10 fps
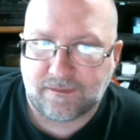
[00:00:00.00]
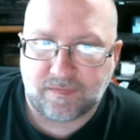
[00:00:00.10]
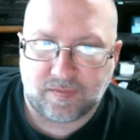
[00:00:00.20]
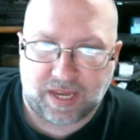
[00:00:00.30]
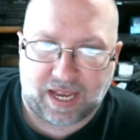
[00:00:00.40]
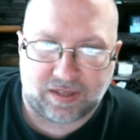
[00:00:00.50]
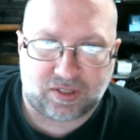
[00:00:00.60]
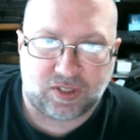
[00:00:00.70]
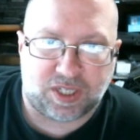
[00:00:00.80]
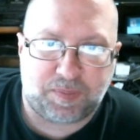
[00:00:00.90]
yeah, so
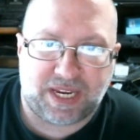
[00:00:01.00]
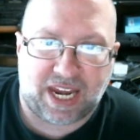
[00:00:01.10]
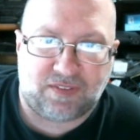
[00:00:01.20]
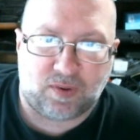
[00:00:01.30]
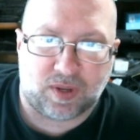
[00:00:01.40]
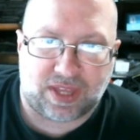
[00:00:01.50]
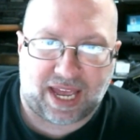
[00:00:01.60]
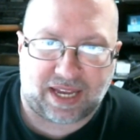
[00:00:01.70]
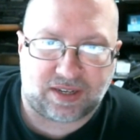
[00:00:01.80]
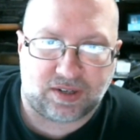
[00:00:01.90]
just be careful with
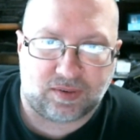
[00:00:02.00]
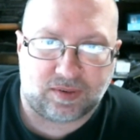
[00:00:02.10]
that too.